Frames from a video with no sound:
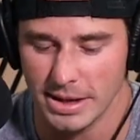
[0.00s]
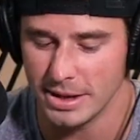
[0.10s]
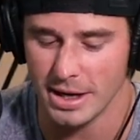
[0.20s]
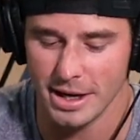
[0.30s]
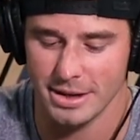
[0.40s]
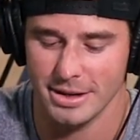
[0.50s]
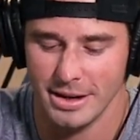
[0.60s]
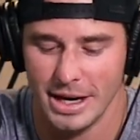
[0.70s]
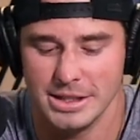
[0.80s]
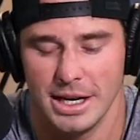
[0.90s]
I did not,
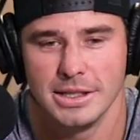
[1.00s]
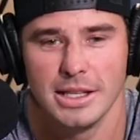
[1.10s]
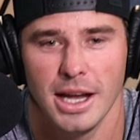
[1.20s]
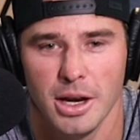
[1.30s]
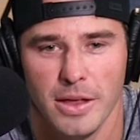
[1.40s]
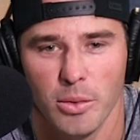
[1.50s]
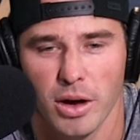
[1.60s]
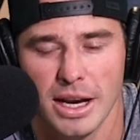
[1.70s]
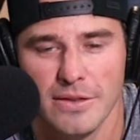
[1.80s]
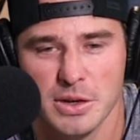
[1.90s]
I did not know that
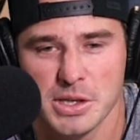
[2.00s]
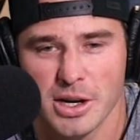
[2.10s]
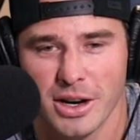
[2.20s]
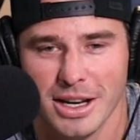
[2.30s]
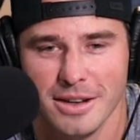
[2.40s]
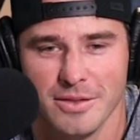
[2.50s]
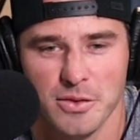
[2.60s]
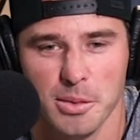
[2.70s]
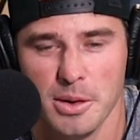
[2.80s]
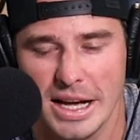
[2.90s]
rendezvous started
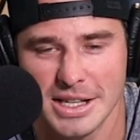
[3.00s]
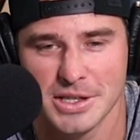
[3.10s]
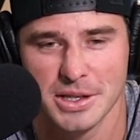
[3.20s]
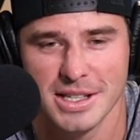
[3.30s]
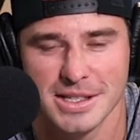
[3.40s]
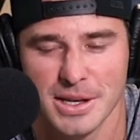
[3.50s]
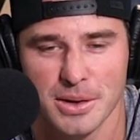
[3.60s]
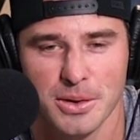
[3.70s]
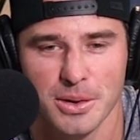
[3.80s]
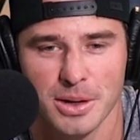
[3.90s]
from your dad's church. That's
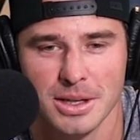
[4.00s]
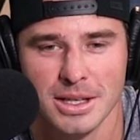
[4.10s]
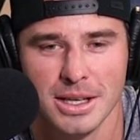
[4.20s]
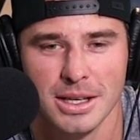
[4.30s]
so cool.